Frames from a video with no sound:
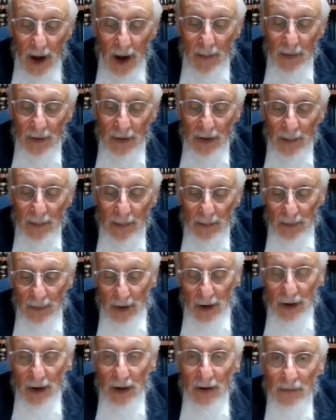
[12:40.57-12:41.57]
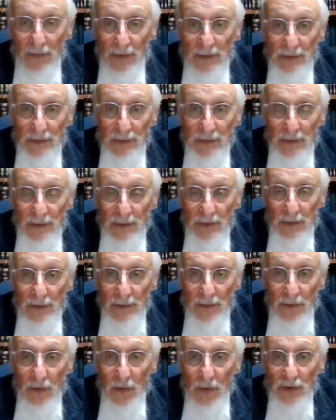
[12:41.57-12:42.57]
Amrullah Chayavetz.
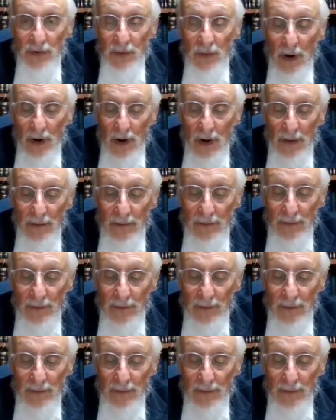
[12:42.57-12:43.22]
Of course you are.